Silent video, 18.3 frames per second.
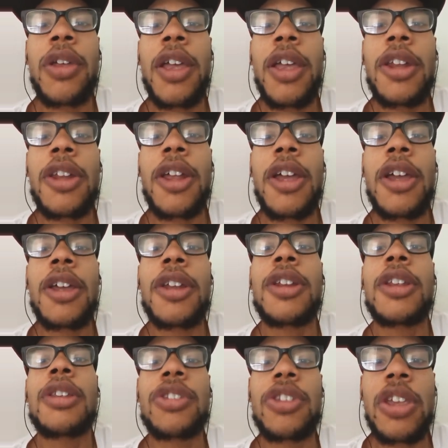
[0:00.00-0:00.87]
Our
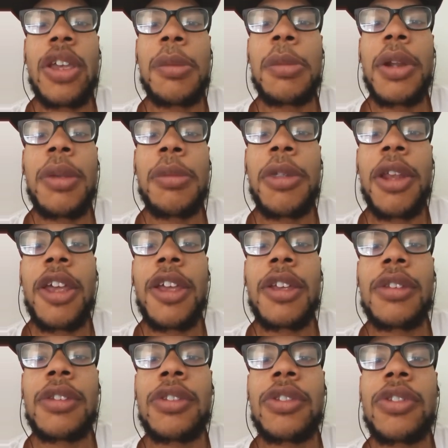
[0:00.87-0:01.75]
final headline is
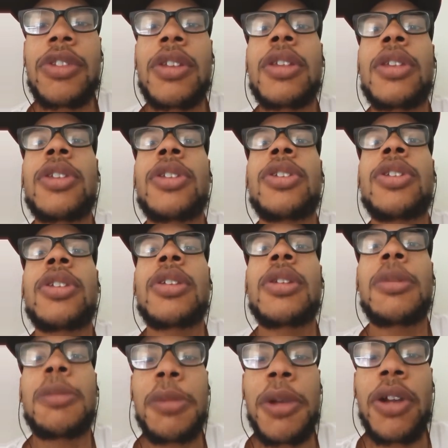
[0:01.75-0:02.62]
coming up
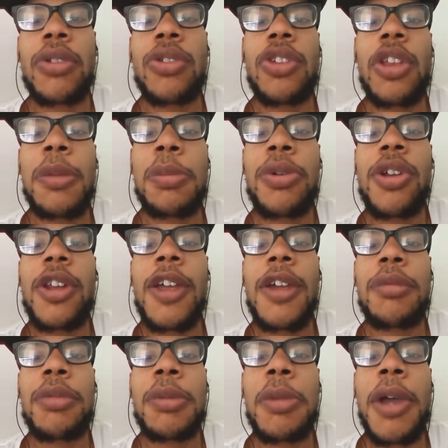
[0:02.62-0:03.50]
next.
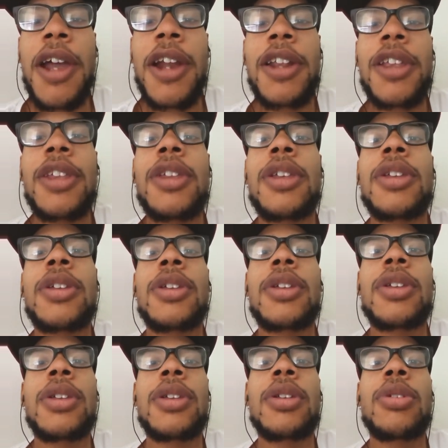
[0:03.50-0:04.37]
Better stay put,
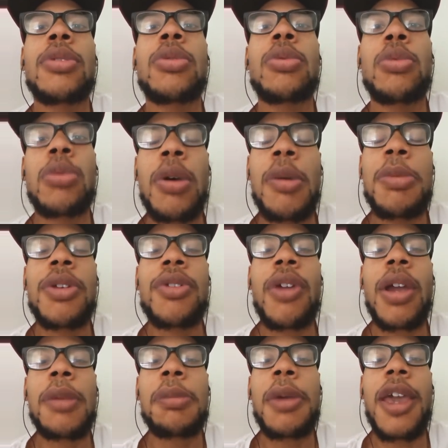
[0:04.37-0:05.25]
everybody.
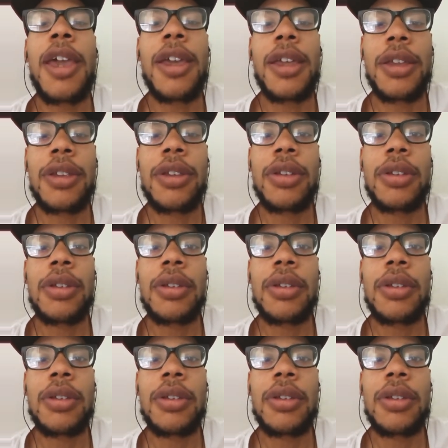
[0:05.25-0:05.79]
We'll be right